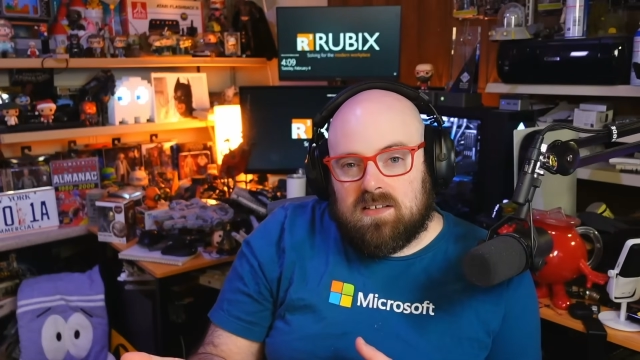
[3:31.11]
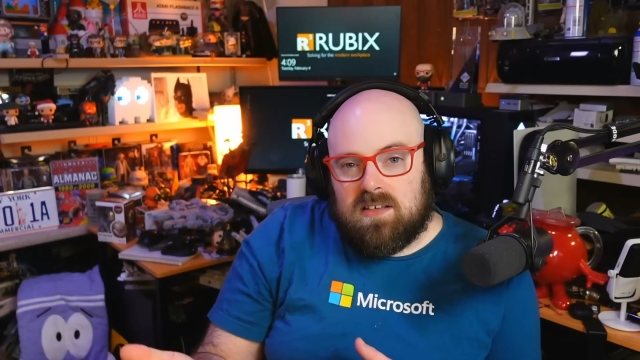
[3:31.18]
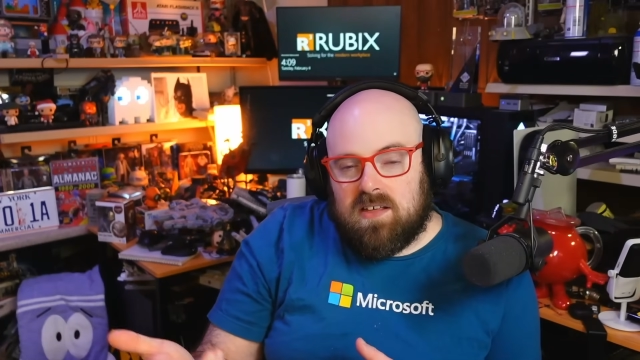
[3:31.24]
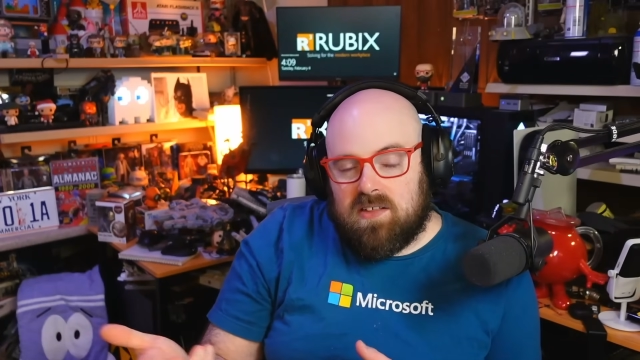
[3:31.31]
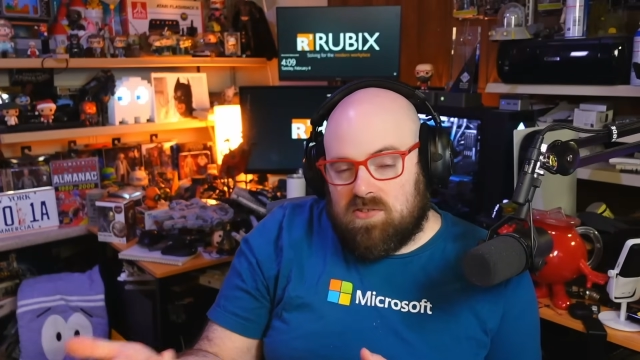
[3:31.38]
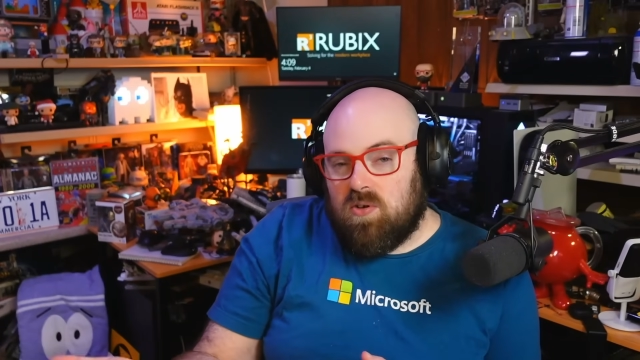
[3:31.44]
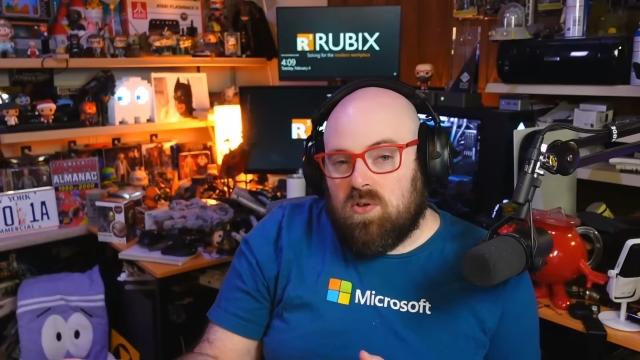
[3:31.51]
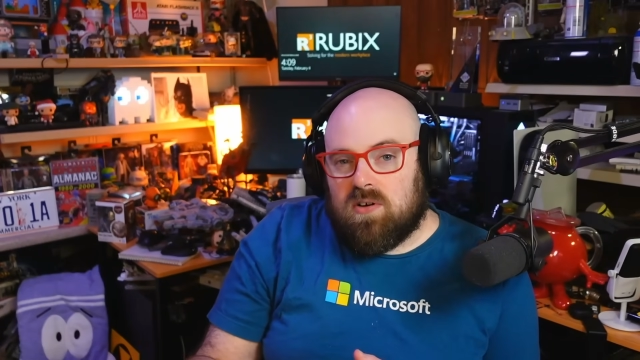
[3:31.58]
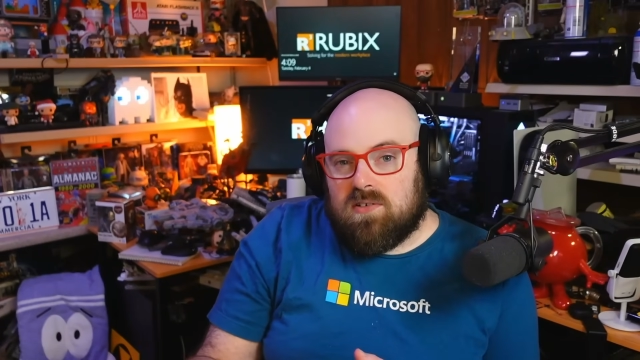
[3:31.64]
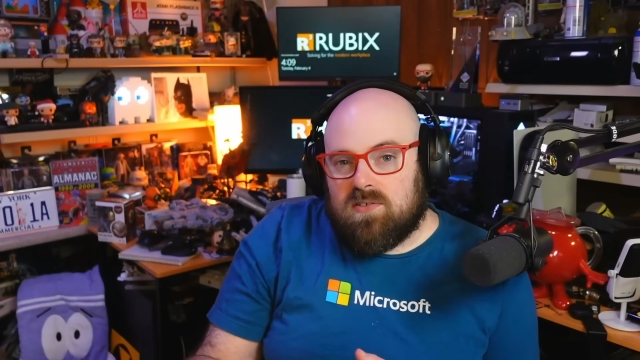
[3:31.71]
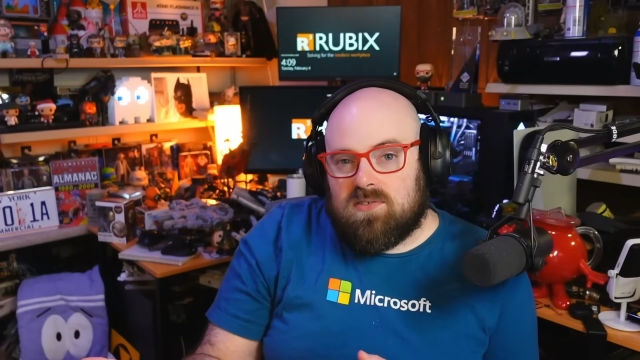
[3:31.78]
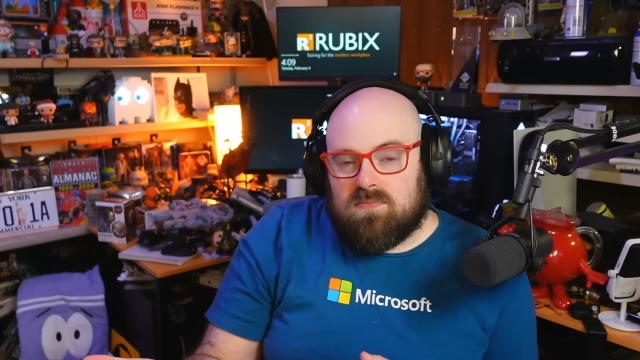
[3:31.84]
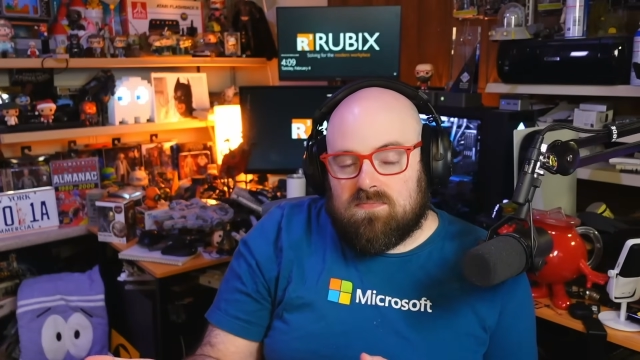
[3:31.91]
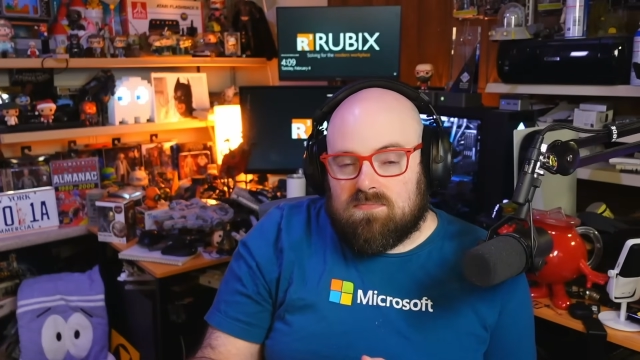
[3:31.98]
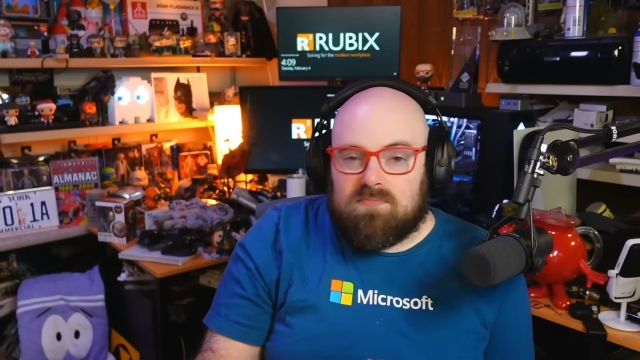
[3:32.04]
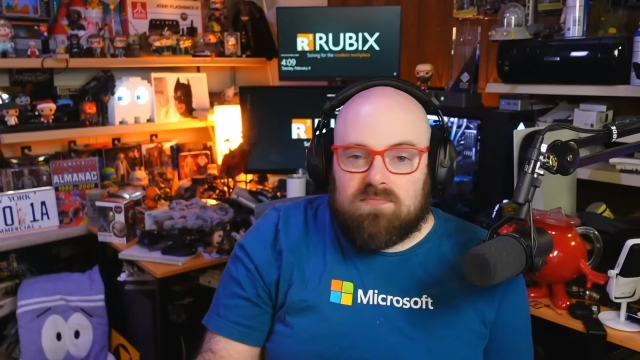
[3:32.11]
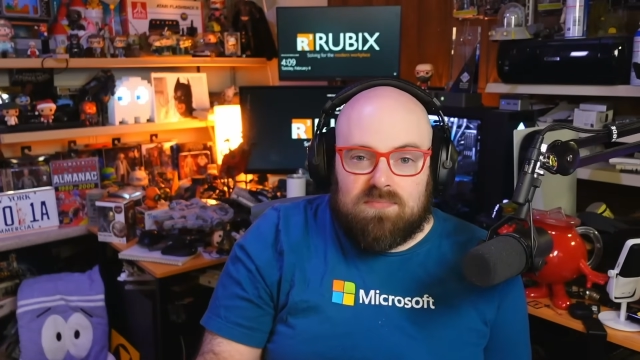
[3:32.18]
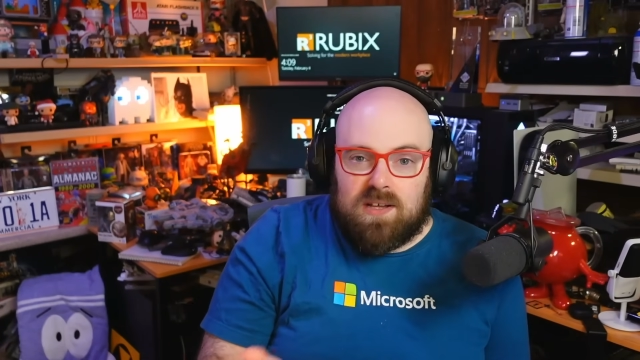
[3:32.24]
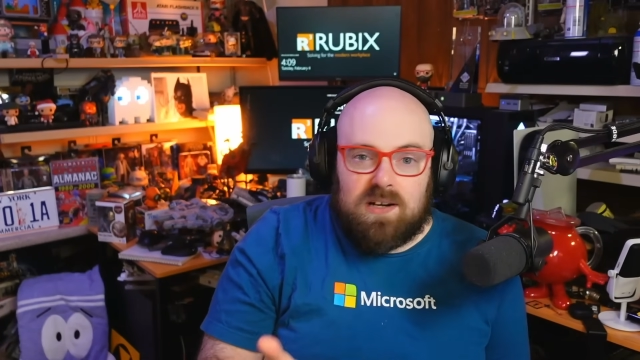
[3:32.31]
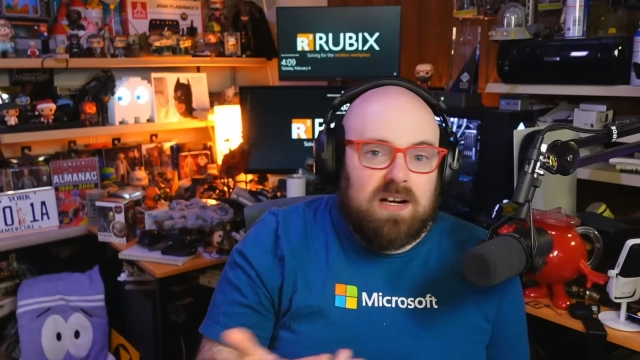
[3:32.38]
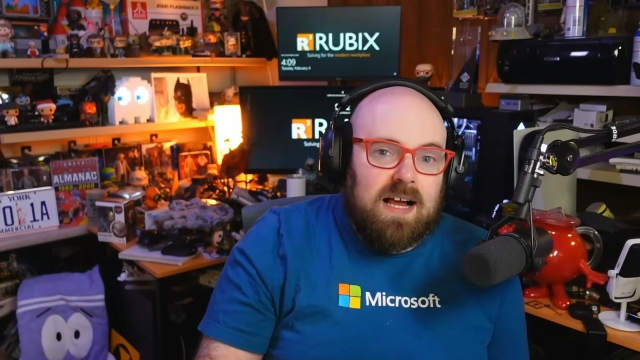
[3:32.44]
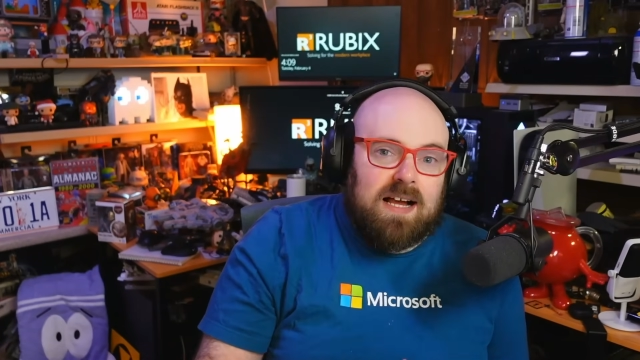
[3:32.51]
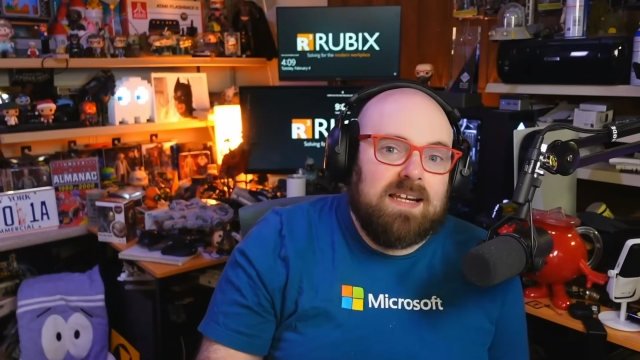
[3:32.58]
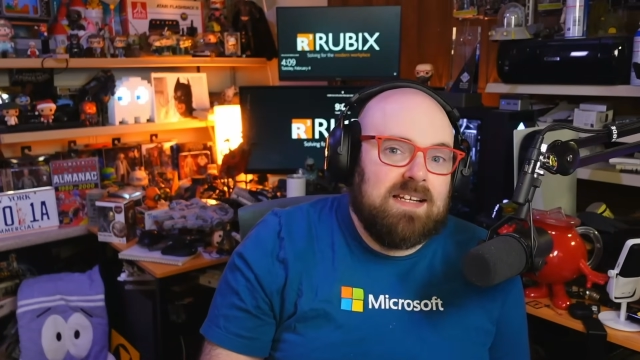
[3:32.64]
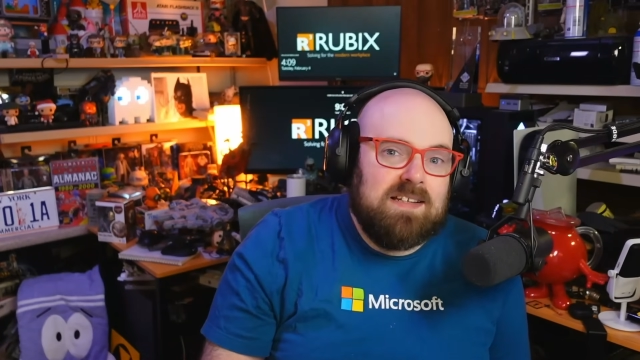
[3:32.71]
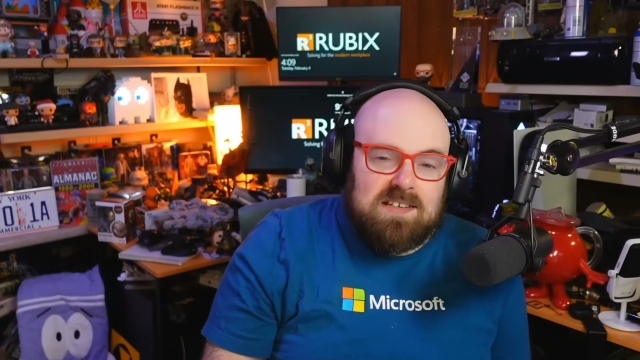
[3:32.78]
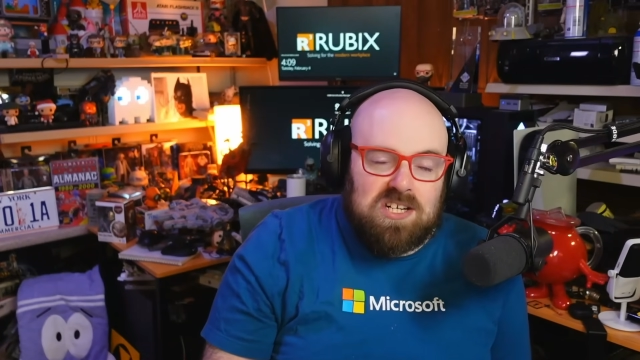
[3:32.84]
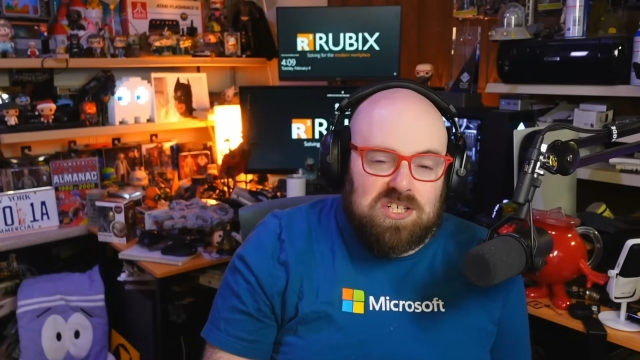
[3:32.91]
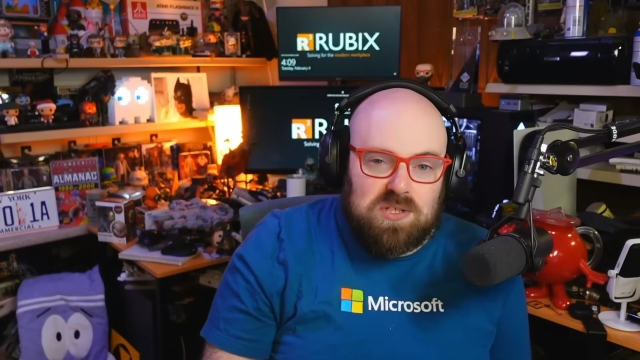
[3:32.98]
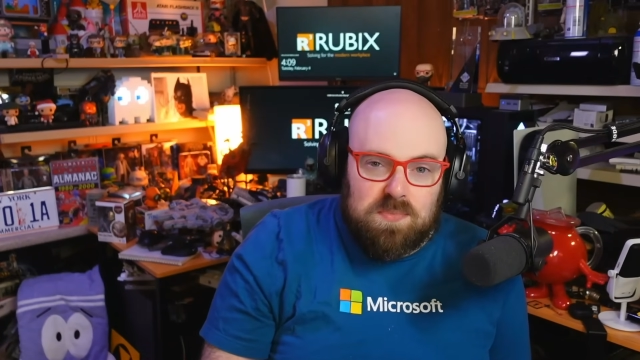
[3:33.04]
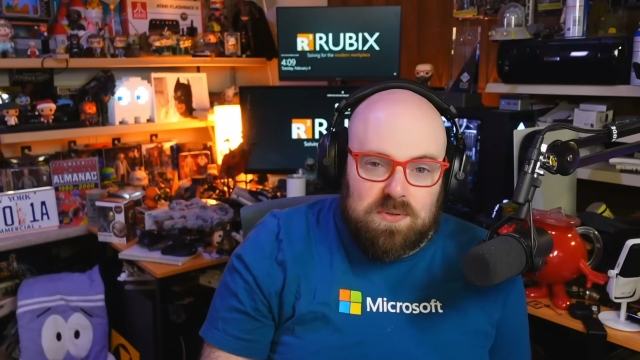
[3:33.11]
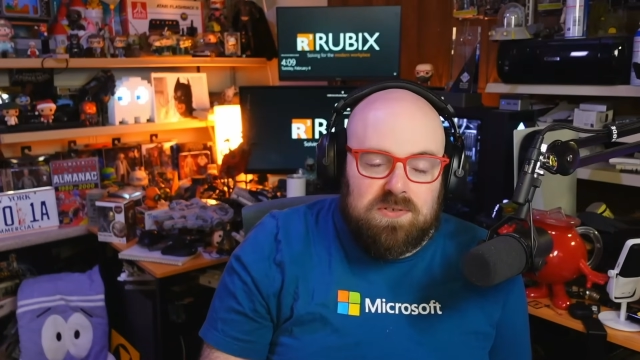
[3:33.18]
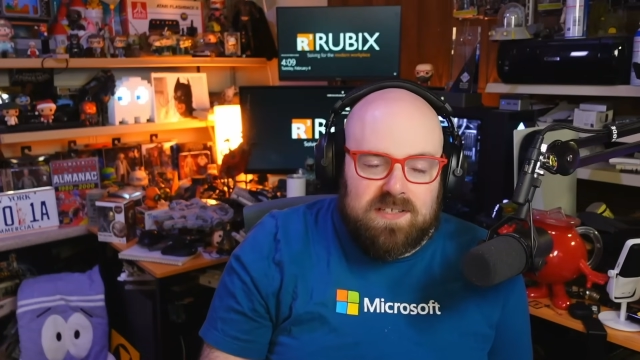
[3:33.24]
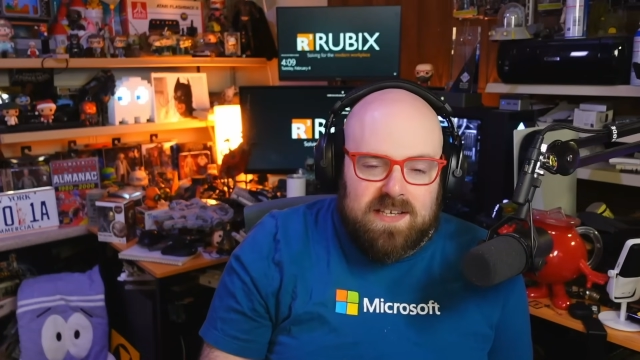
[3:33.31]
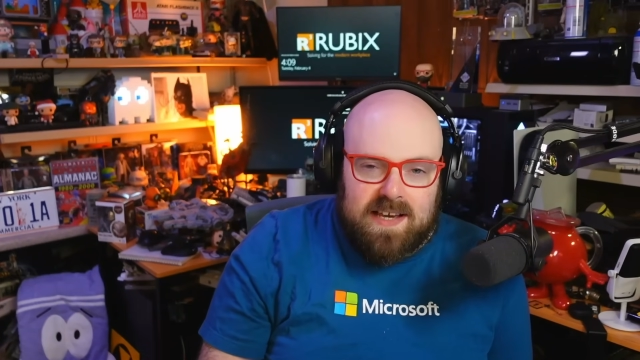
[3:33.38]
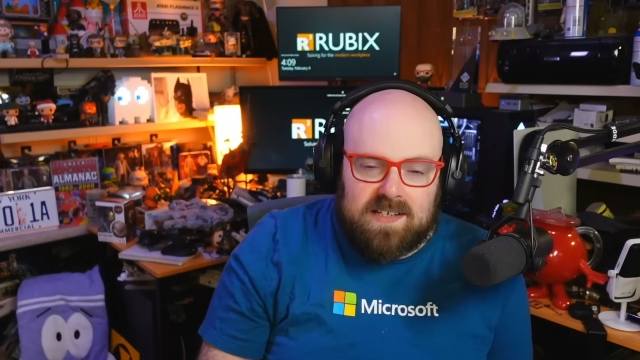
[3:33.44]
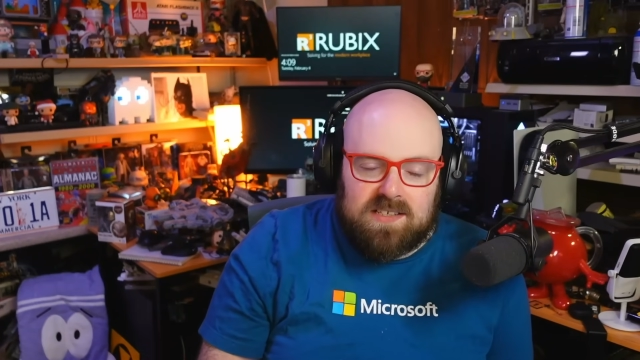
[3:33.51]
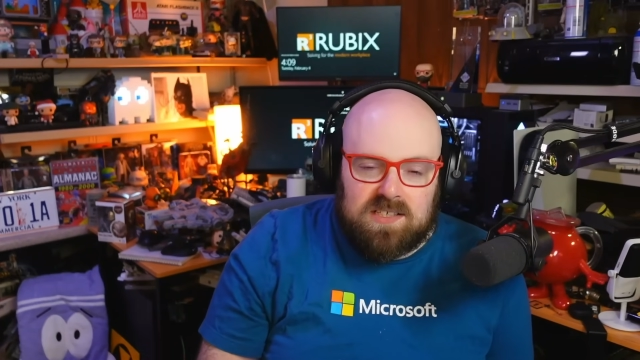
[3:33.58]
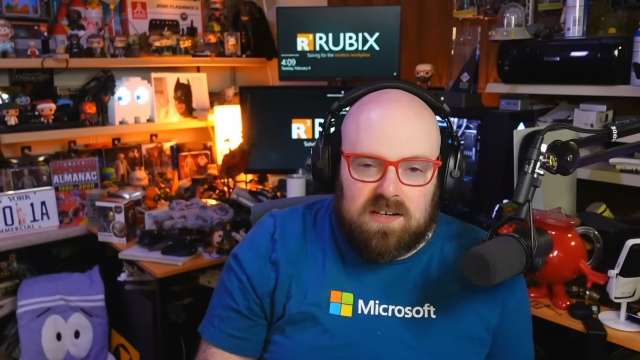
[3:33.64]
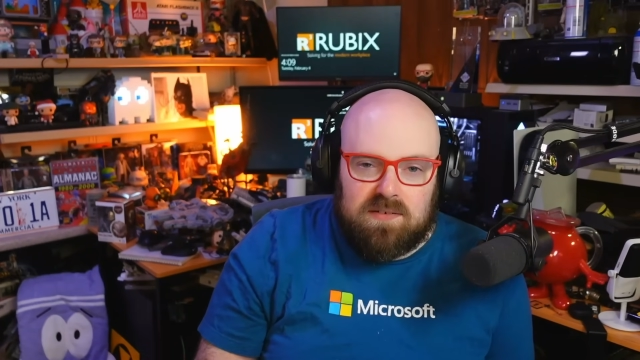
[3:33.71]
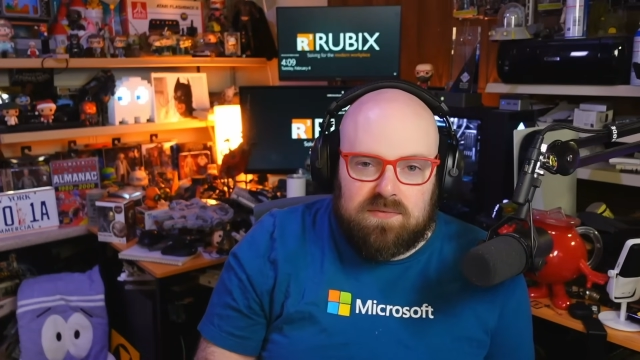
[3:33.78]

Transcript: is yours, and they're not going to touch the blue tag stuff.